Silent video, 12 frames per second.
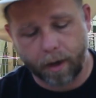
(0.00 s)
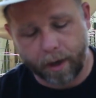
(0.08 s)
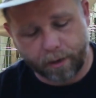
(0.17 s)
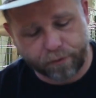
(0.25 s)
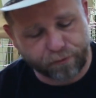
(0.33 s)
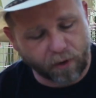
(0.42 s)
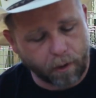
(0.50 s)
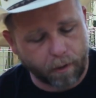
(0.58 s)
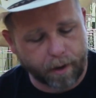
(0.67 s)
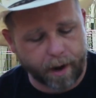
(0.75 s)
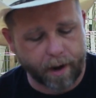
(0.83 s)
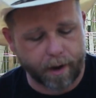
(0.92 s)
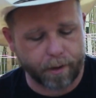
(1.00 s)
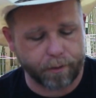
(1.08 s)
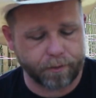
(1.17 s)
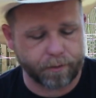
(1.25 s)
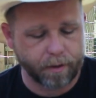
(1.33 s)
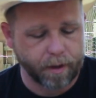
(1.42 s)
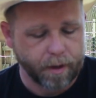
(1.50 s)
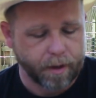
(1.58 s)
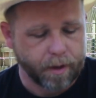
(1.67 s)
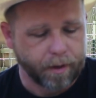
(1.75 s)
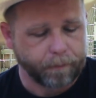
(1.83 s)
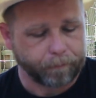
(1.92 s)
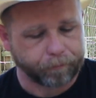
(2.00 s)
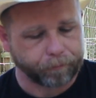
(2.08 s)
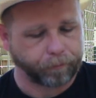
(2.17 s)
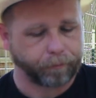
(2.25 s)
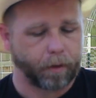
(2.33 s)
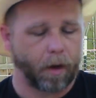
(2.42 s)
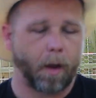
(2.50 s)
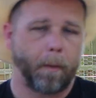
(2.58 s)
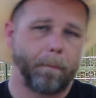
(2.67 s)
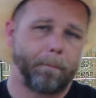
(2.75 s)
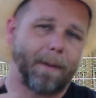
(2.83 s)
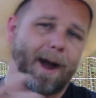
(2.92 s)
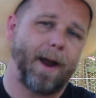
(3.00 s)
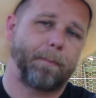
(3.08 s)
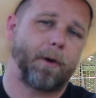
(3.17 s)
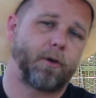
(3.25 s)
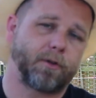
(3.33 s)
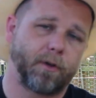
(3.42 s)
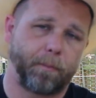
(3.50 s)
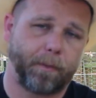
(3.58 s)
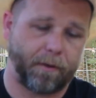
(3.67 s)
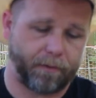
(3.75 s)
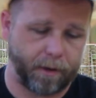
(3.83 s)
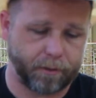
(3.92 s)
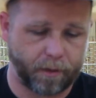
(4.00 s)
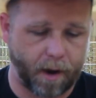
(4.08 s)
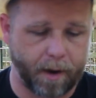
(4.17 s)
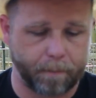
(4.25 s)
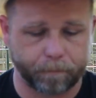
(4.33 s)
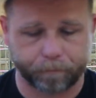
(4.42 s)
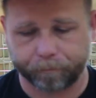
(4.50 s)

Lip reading: as far as my personal preference, right,